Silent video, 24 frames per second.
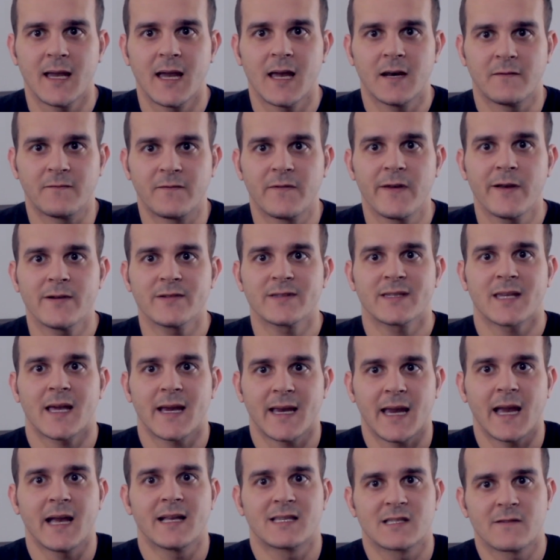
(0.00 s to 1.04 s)
it feels
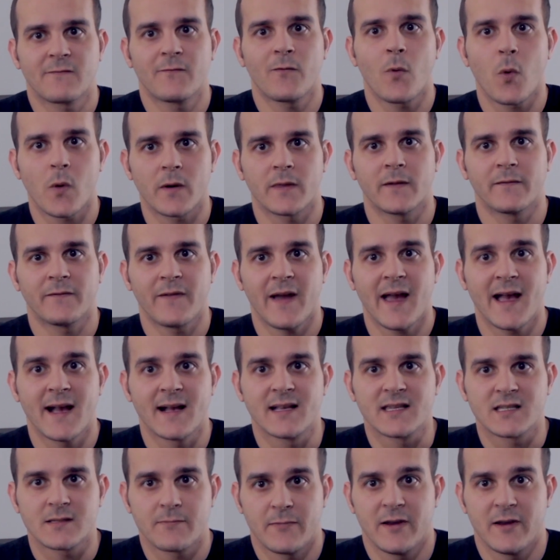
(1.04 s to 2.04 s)
like it's for the fans,